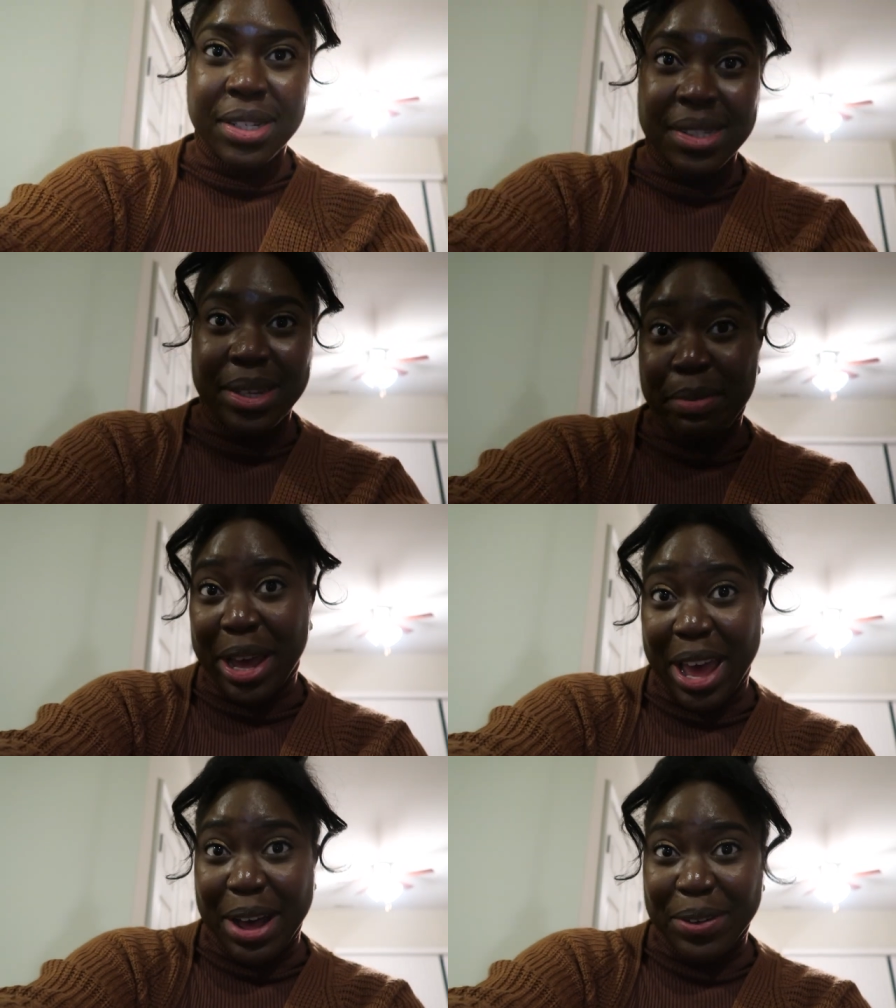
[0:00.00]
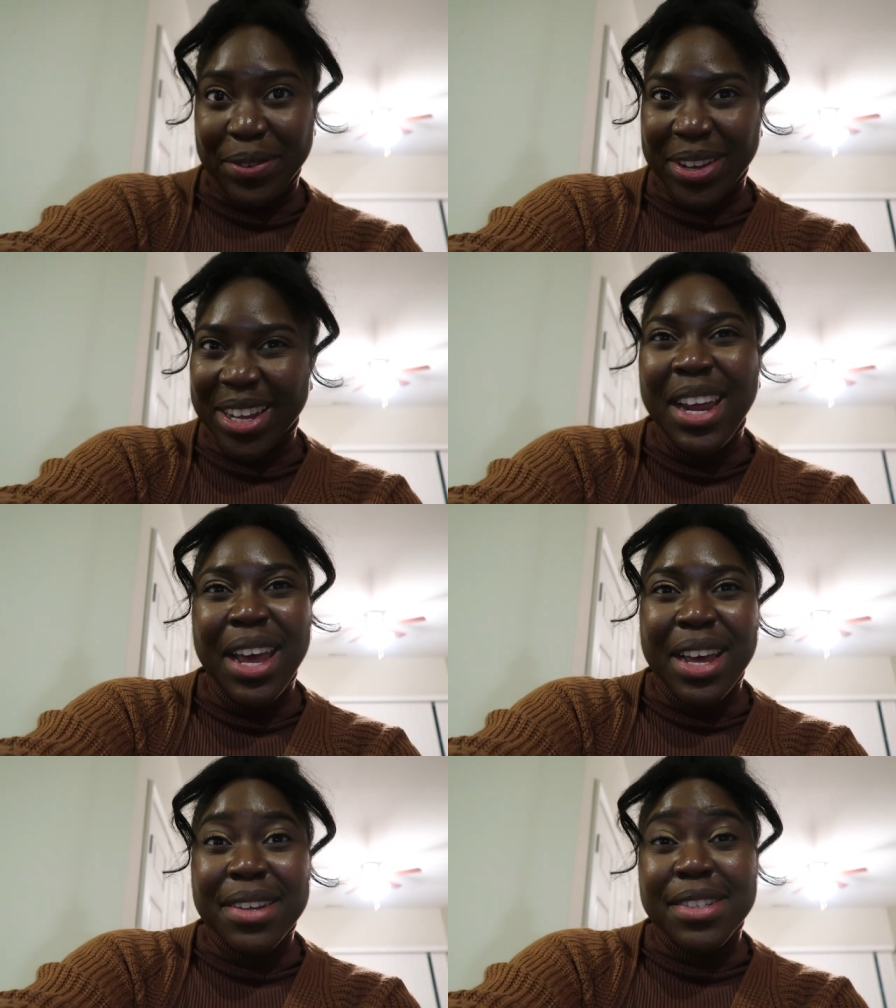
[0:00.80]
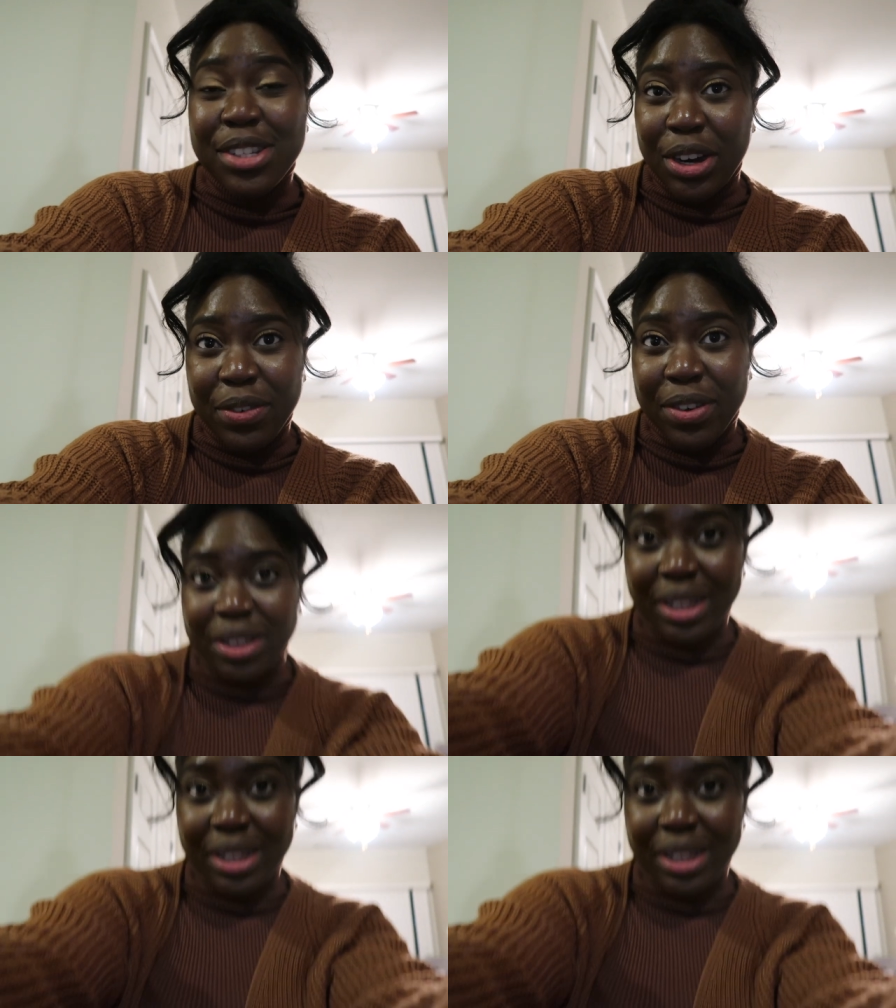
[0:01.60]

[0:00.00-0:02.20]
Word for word: to see my outfit, and sorry for the